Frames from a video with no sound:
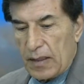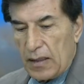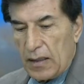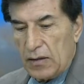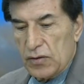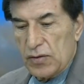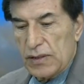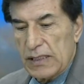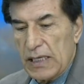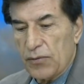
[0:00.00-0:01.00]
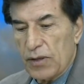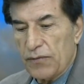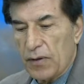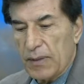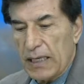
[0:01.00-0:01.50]
uh, to stay away
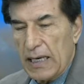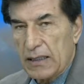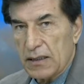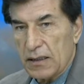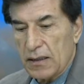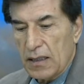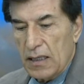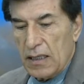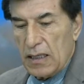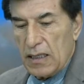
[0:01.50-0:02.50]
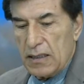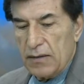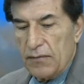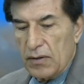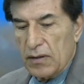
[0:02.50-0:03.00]
from enacting
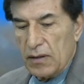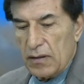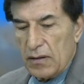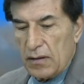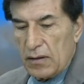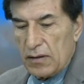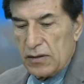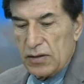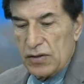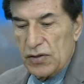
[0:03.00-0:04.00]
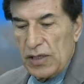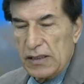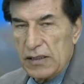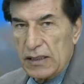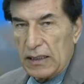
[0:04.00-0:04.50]
even
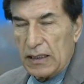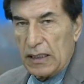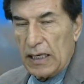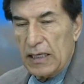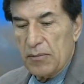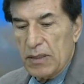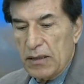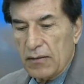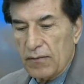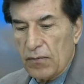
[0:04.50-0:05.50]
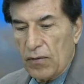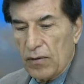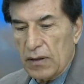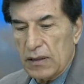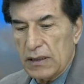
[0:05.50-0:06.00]
suggesting any meaningful
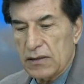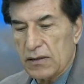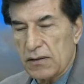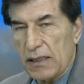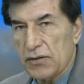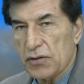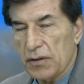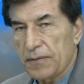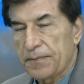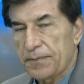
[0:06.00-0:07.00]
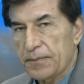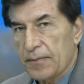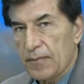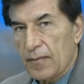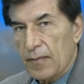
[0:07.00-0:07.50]
legislation.
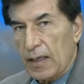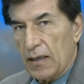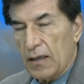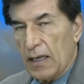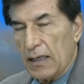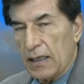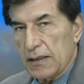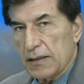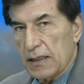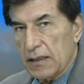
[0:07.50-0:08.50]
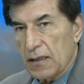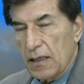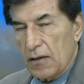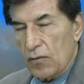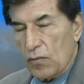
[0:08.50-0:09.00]
Like I said,
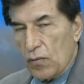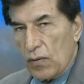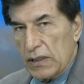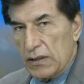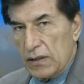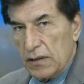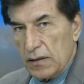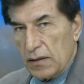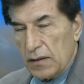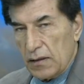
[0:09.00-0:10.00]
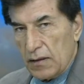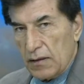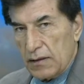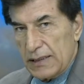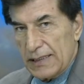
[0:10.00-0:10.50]
what
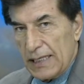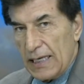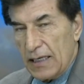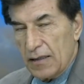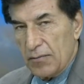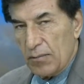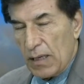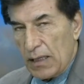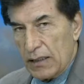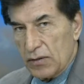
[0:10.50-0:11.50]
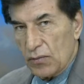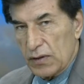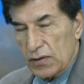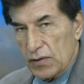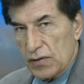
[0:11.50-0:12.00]
sane mind would
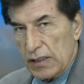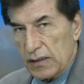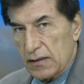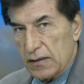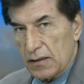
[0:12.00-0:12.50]
suggest